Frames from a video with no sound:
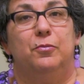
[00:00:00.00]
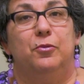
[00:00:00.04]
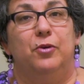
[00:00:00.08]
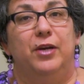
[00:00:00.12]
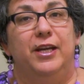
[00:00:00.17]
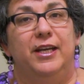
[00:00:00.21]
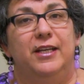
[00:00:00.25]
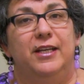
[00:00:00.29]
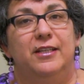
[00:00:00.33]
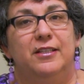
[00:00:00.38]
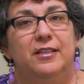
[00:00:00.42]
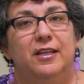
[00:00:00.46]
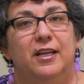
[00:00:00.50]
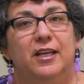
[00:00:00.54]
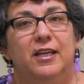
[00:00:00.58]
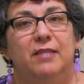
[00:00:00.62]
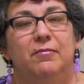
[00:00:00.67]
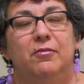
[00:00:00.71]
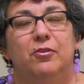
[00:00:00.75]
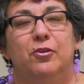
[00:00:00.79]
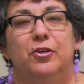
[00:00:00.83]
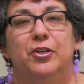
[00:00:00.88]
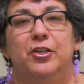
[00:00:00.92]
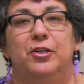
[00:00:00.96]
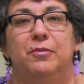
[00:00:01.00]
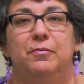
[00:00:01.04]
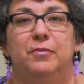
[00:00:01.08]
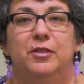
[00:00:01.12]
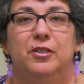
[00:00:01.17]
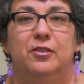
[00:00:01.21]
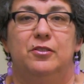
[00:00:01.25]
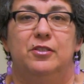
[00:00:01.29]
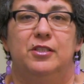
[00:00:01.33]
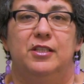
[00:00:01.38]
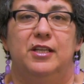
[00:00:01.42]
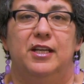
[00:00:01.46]
break time or your
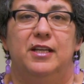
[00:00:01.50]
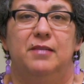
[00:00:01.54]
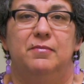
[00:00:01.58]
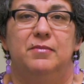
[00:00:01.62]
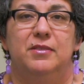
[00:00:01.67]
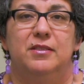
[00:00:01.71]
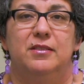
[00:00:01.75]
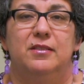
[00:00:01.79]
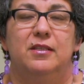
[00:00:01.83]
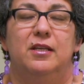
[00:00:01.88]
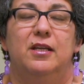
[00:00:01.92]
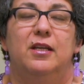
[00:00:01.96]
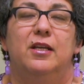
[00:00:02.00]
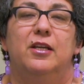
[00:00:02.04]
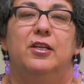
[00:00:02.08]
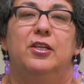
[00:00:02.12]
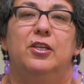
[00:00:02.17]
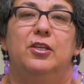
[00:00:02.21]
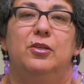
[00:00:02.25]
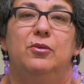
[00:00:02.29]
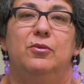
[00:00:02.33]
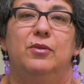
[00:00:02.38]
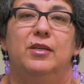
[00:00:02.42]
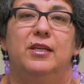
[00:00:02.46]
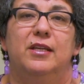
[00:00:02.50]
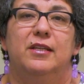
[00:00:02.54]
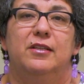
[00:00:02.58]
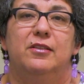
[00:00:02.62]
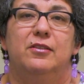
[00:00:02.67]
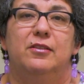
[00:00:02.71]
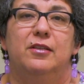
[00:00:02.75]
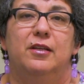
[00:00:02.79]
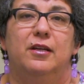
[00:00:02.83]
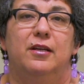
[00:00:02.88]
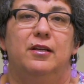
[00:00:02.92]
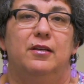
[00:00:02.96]
meal times, you
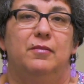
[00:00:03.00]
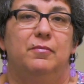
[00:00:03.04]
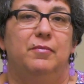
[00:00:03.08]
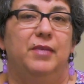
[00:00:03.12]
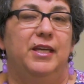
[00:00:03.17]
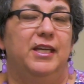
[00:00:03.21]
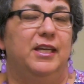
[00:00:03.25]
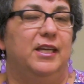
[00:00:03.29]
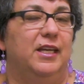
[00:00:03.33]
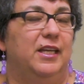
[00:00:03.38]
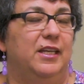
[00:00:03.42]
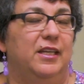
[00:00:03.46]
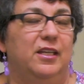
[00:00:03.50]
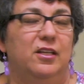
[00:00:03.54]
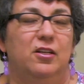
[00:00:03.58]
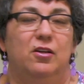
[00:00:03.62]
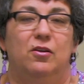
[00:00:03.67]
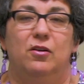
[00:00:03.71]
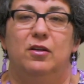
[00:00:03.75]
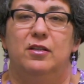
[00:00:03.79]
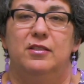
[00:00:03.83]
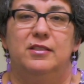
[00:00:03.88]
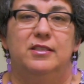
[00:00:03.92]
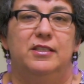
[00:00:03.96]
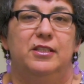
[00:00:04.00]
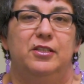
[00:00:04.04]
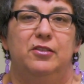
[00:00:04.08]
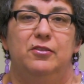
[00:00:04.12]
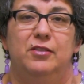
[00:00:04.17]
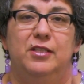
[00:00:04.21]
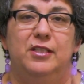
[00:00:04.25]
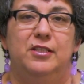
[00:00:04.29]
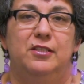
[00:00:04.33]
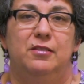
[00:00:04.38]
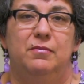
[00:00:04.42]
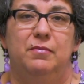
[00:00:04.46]
can make any calls that you
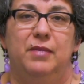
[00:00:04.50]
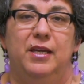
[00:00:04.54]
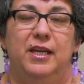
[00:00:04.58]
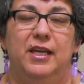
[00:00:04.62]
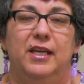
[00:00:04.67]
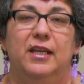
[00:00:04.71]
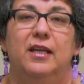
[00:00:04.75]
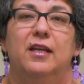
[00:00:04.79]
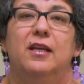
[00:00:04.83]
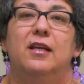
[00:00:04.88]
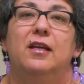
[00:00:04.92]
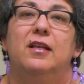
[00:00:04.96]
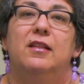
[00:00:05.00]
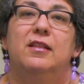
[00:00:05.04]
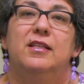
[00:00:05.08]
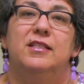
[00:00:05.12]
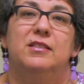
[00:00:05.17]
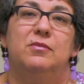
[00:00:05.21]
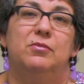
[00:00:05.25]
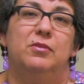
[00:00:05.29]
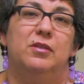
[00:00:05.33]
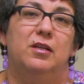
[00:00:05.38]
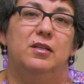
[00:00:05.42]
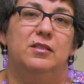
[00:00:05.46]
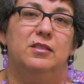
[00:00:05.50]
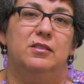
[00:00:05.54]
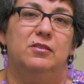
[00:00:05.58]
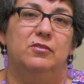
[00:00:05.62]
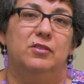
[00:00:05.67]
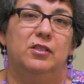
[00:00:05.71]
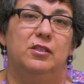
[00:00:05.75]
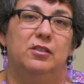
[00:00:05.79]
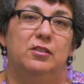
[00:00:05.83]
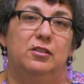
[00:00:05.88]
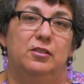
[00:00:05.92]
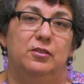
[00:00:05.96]
need to make. This would also
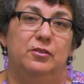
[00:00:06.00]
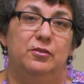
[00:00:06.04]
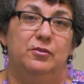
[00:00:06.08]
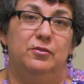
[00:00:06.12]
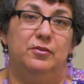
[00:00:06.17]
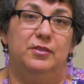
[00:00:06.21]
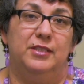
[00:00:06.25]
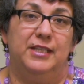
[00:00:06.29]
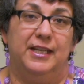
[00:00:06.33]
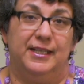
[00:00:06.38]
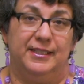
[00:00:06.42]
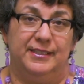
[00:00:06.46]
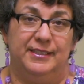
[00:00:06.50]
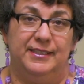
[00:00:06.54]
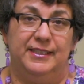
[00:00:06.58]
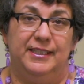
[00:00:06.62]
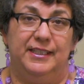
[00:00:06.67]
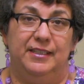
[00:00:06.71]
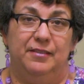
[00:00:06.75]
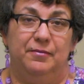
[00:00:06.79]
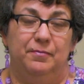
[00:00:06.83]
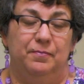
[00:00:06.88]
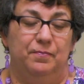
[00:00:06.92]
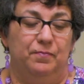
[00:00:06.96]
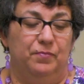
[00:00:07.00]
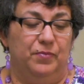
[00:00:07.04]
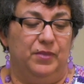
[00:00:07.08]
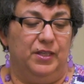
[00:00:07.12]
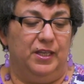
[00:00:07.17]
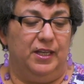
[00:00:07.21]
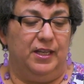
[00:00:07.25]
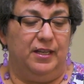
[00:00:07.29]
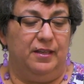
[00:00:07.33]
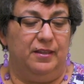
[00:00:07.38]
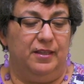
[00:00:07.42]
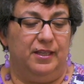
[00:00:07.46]
include texting
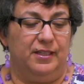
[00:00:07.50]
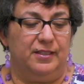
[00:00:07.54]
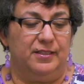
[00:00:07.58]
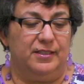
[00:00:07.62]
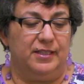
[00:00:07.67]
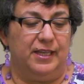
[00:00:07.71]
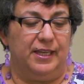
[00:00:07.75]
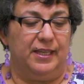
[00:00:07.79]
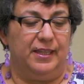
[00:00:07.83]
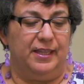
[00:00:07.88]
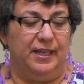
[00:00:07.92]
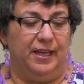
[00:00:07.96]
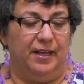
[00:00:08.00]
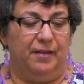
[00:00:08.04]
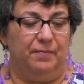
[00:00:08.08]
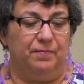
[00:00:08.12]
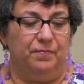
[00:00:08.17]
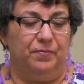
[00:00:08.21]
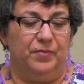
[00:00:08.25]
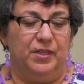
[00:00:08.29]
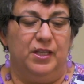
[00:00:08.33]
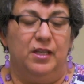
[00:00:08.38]
and things like that.